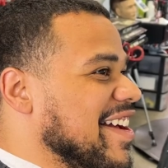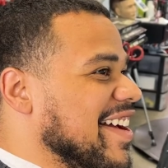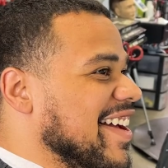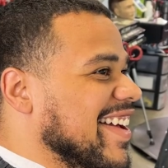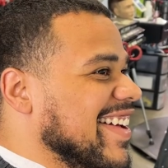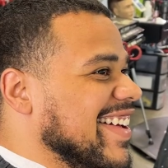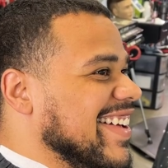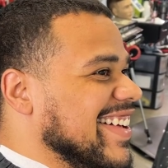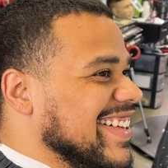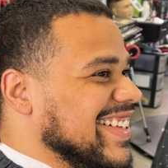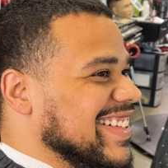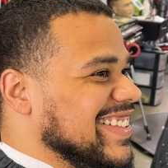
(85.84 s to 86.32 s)

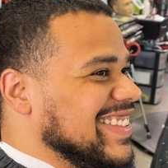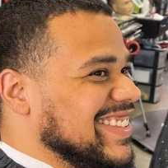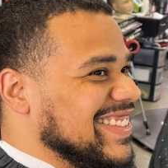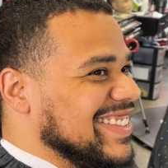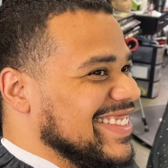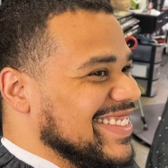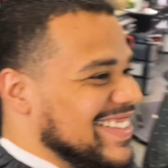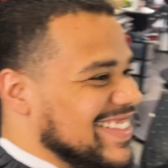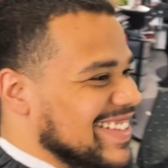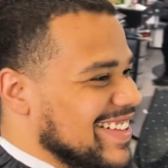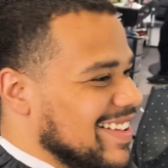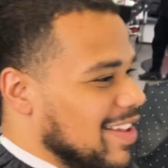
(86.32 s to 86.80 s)
right, man, you
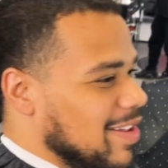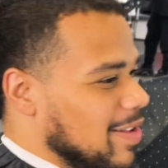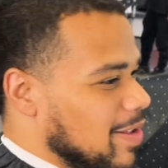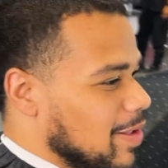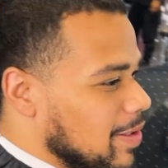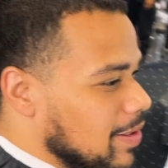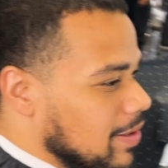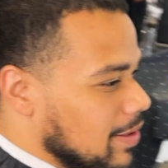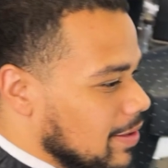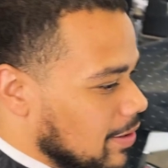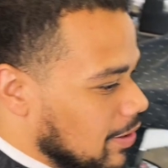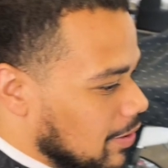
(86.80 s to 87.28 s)
ready for a
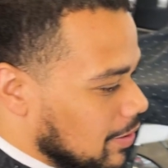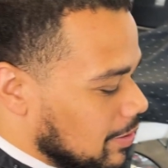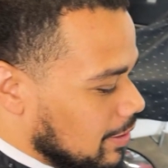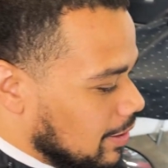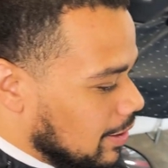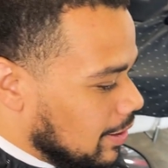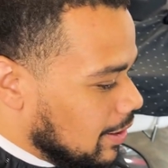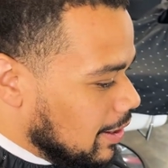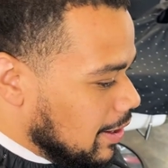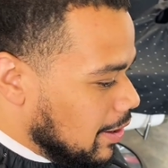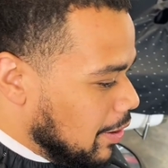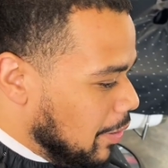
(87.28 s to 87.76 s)
cut, bro? Oh,
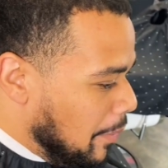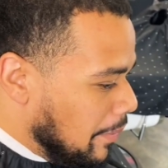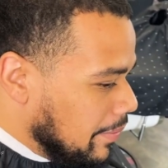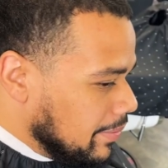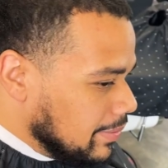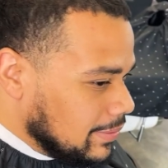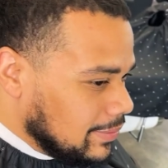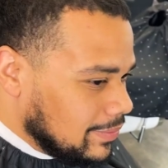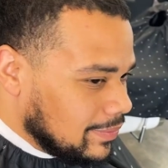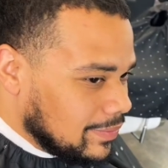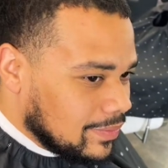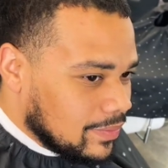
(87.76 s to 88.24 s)
yeah.
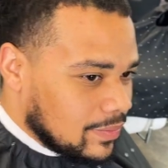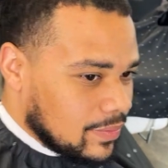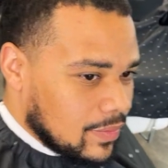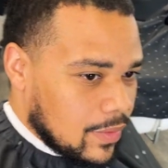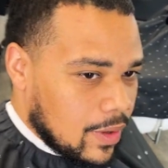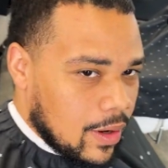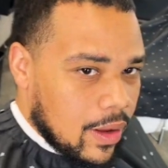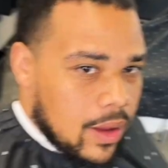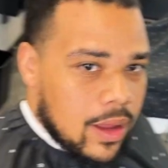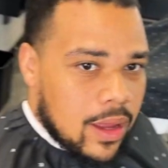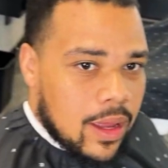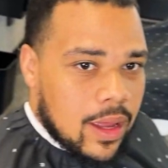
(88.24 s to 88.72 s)
What you getting
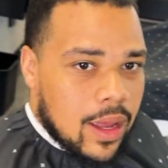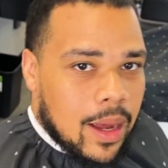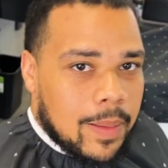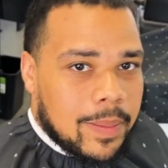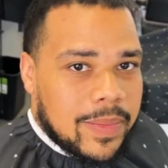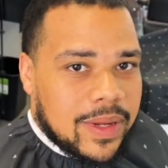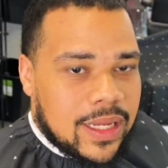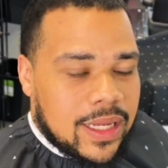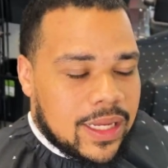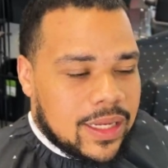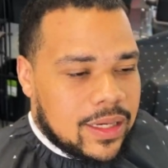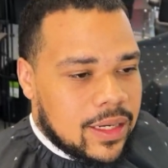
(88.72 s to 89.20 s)
done, man?
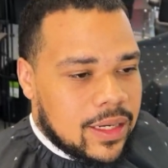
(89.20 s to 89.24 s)
I'm gonna get